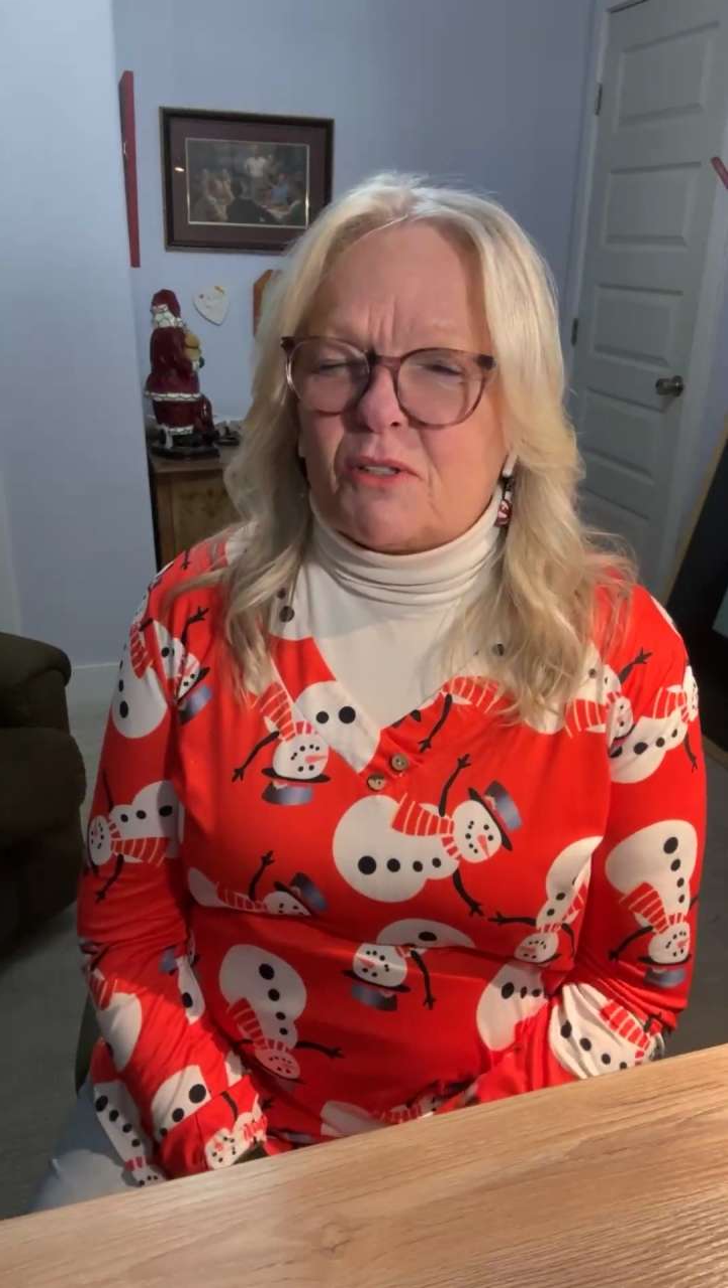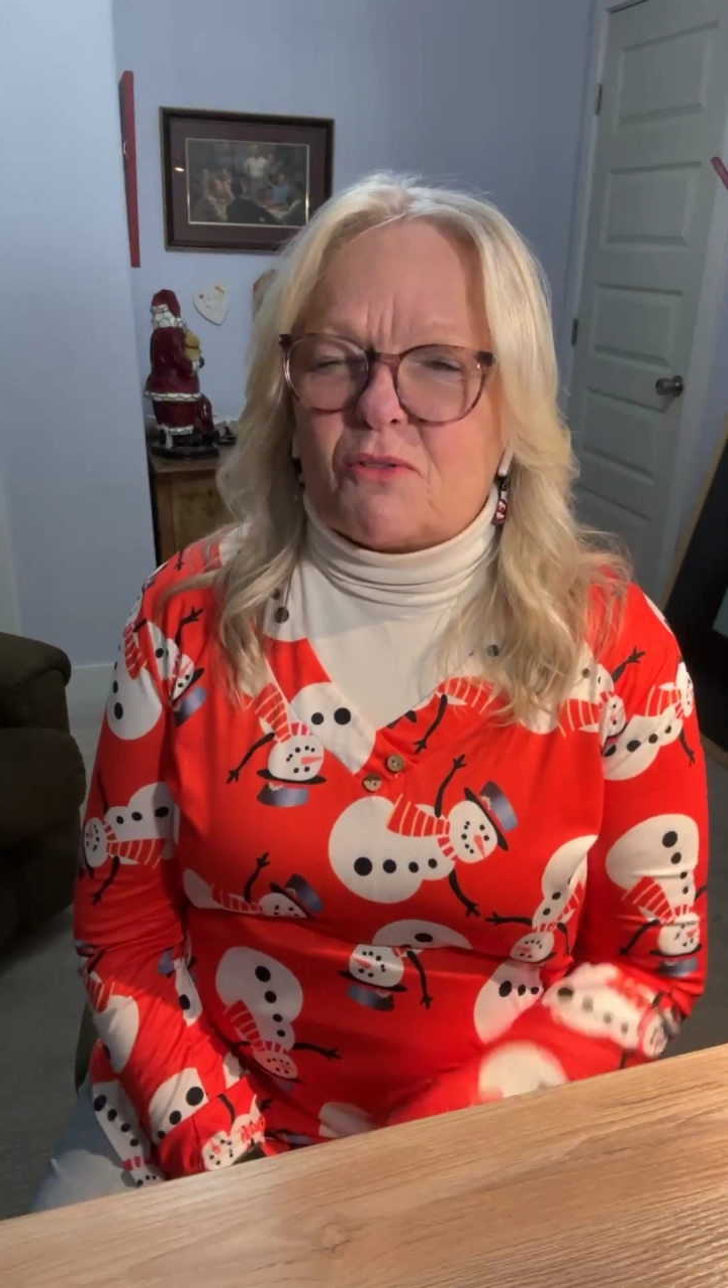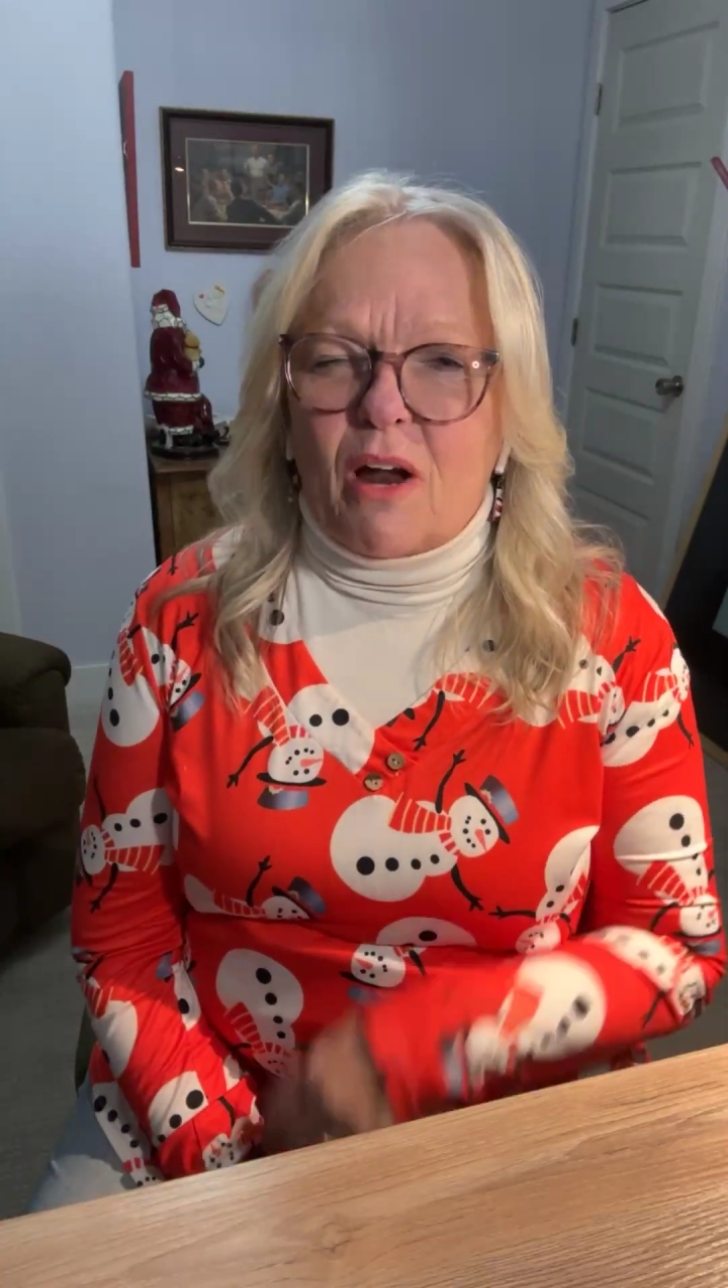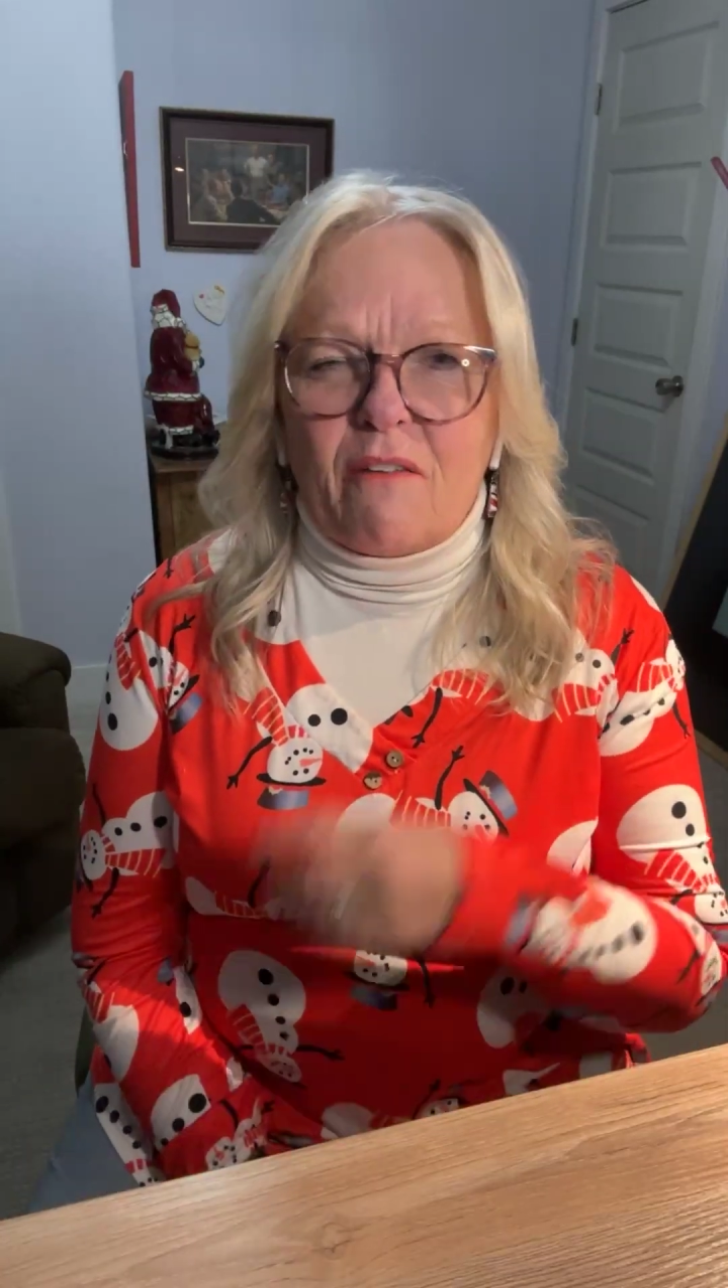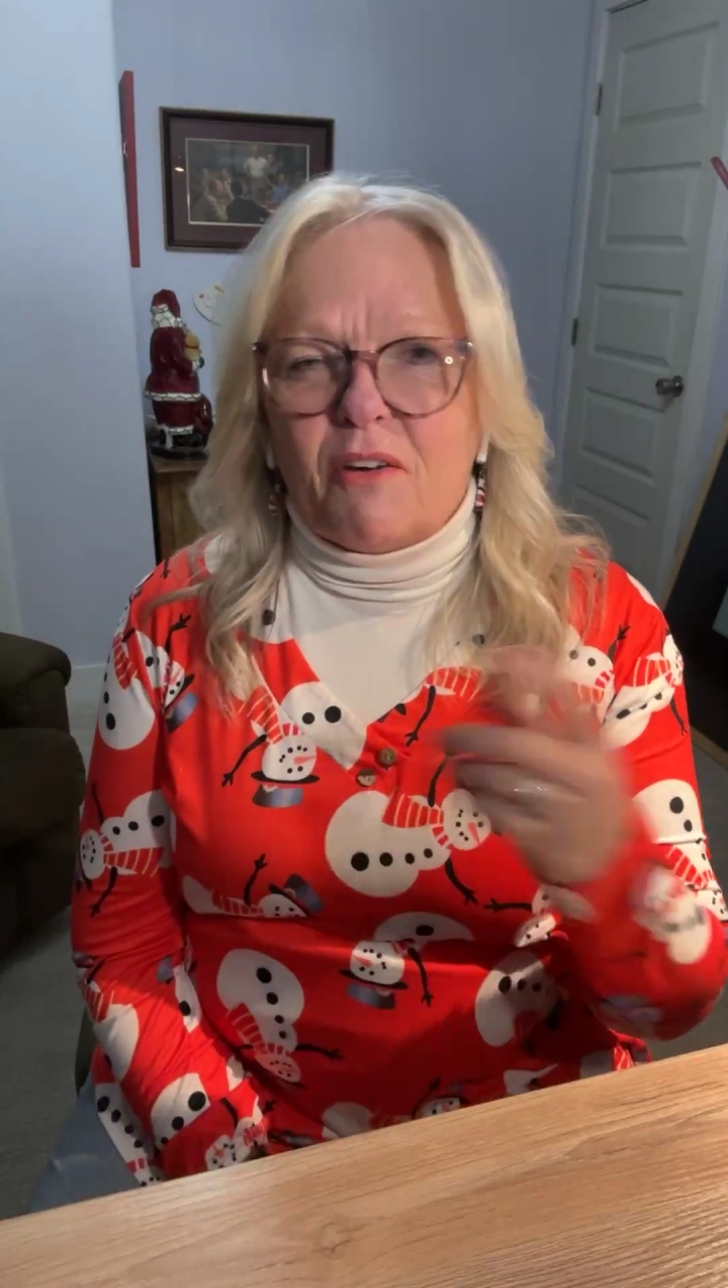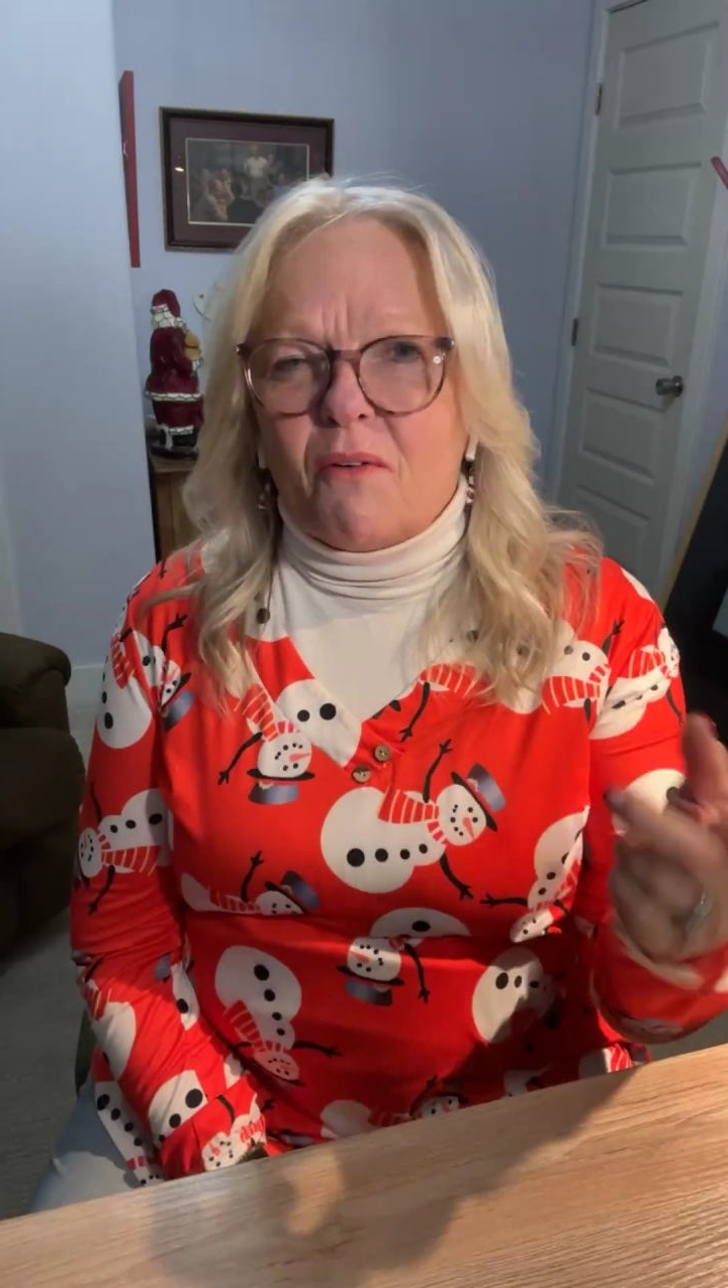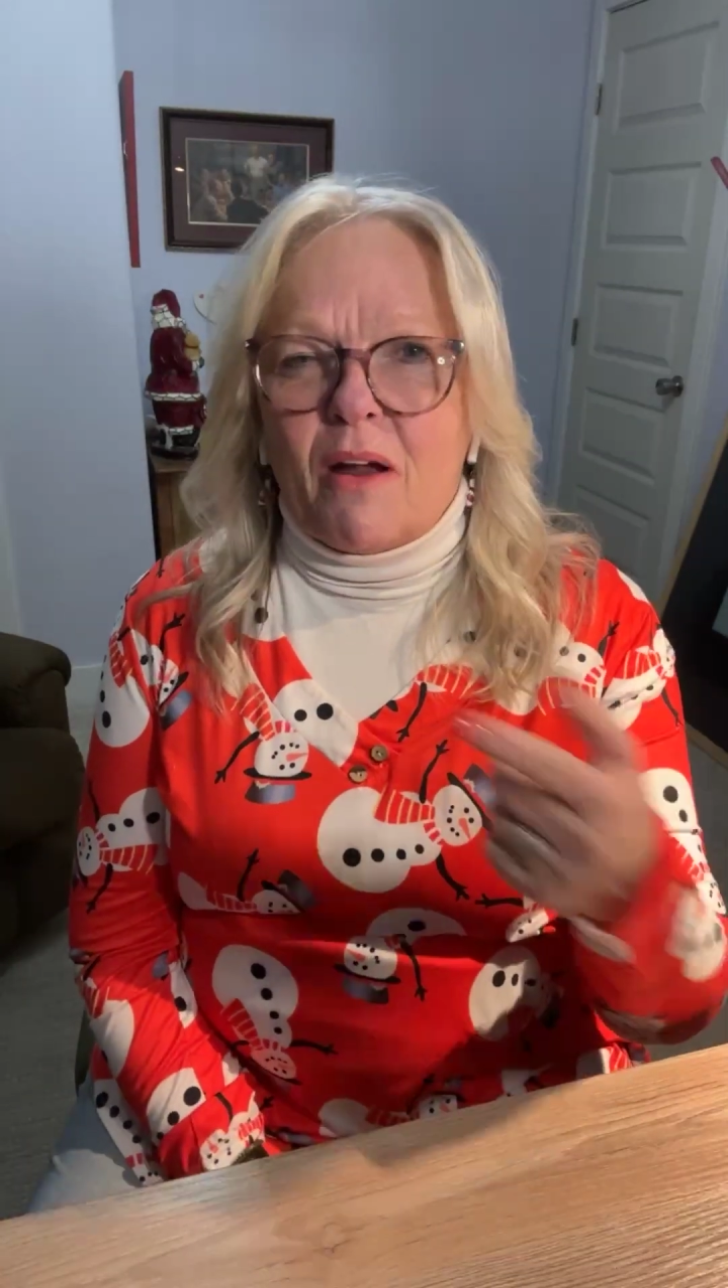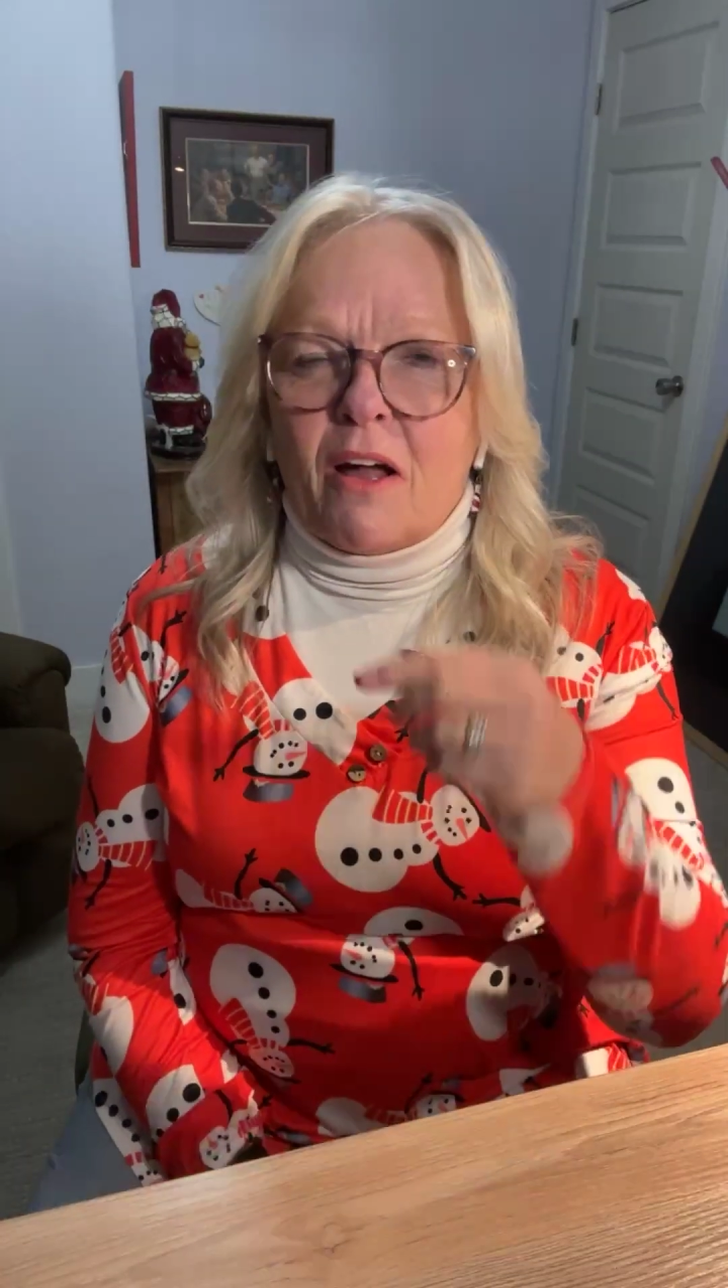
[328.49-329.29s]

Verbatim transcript: It was driving